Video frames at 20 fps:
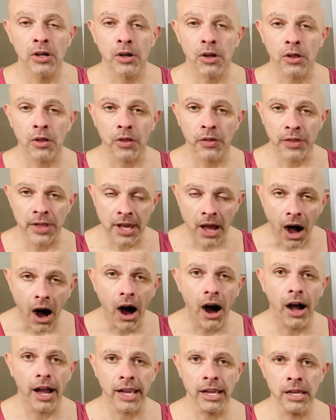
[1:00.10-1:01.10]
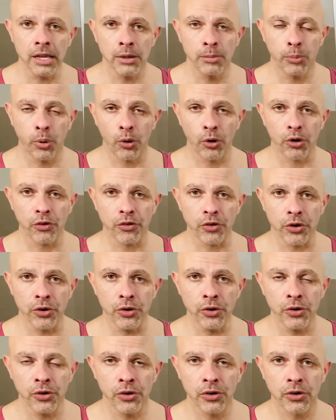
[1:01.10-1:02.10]
the I point of view,
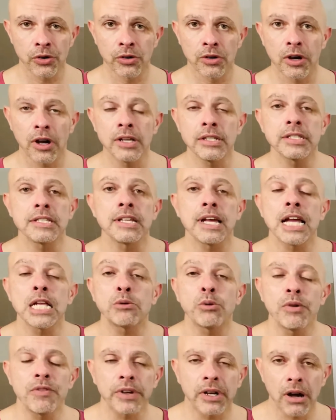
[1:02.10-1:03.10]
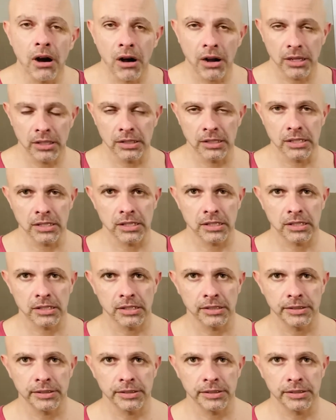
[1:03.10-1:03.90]
and say it with kindness.